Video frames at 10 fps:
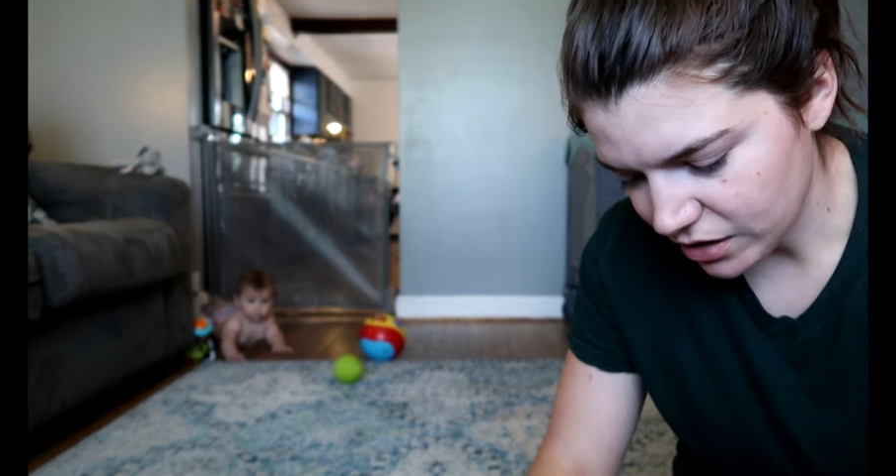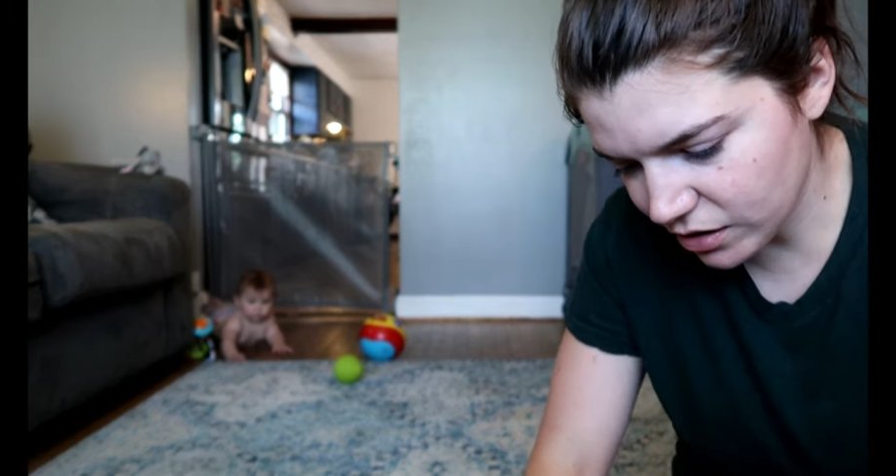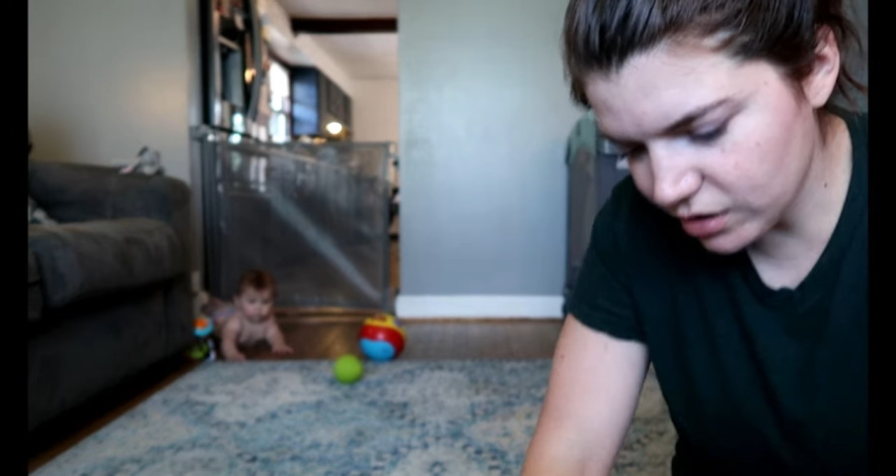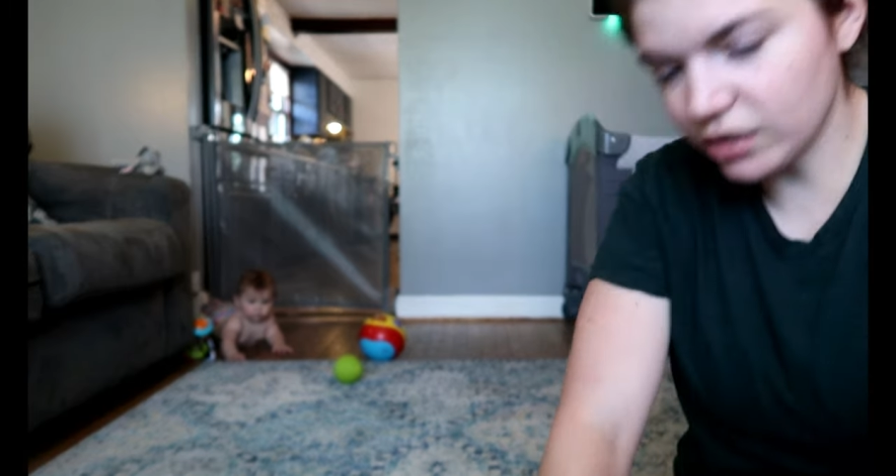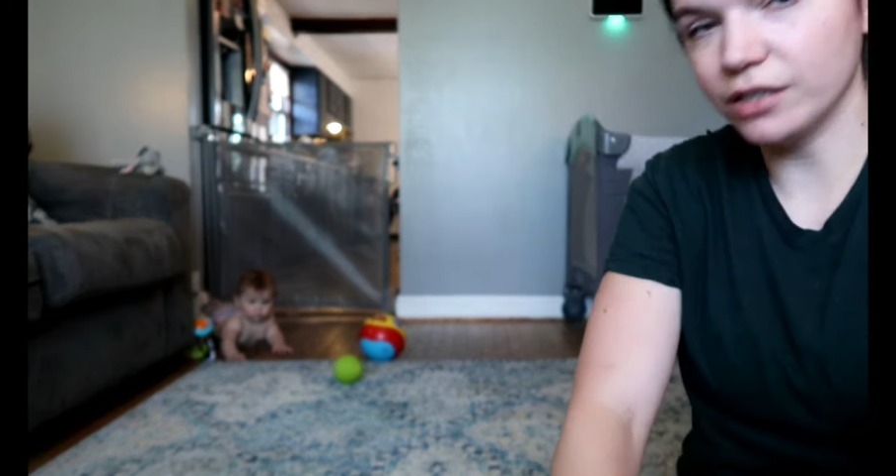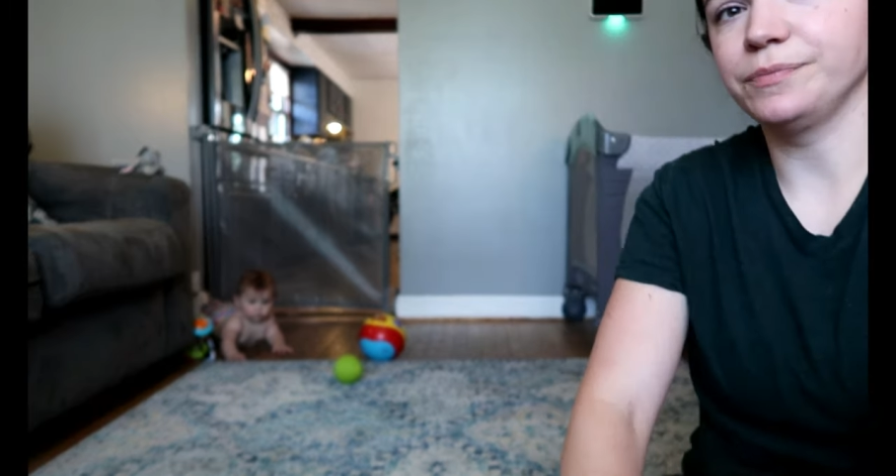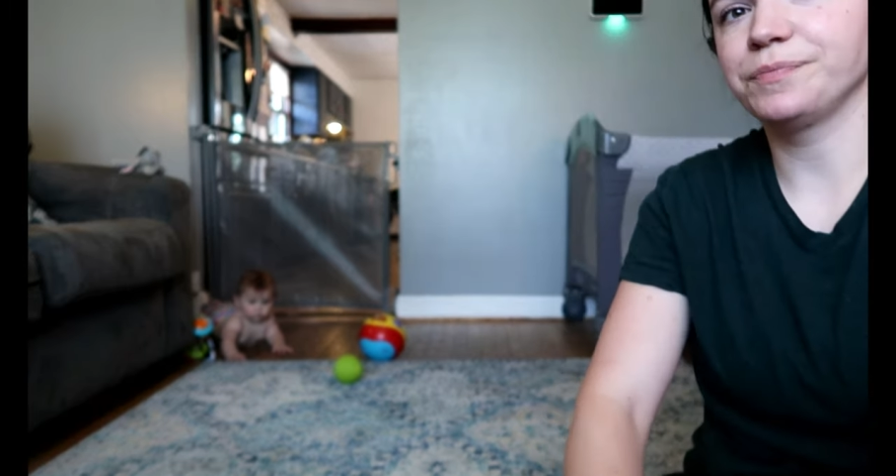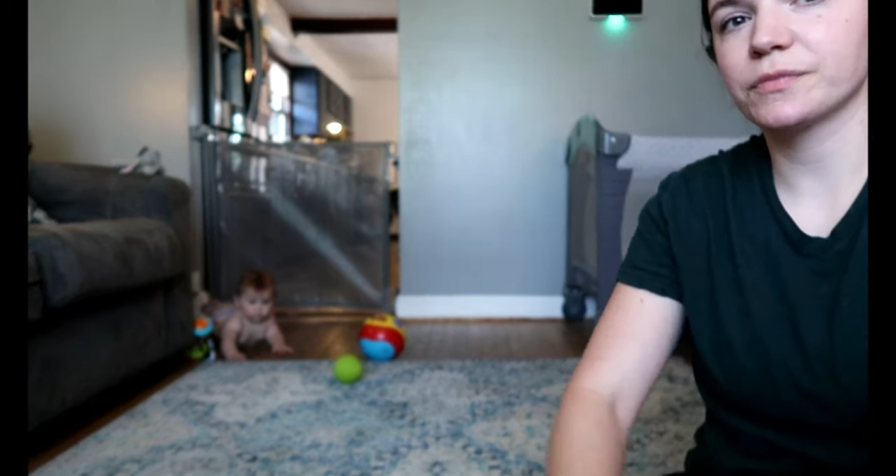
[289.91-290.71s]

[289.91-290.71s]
Ugh.